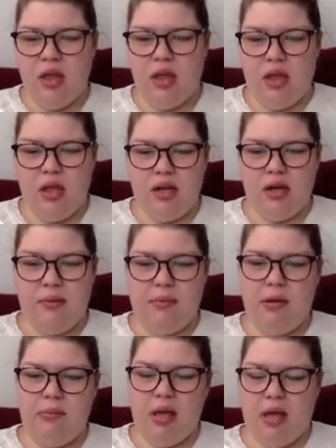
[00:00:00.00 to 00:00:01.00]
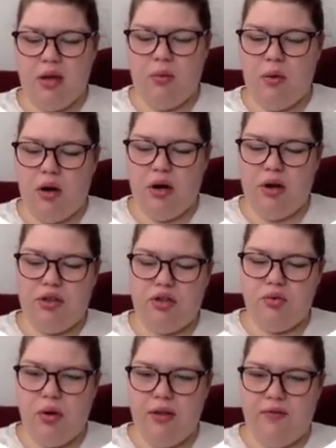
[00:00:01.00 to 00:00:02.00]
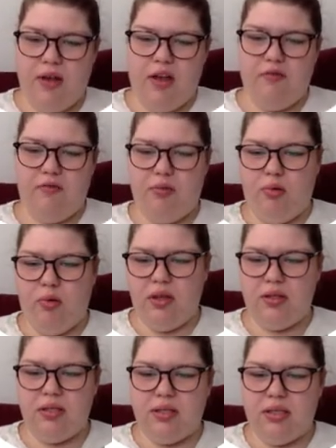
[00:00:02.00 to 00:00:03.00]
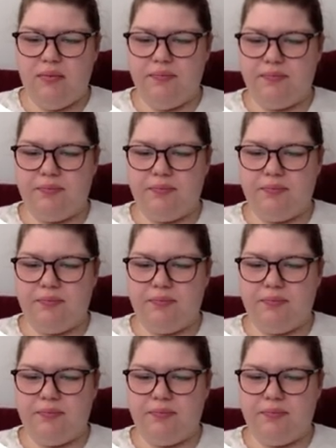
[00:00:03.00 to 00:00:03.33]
and I'm going to make it worth 25 points.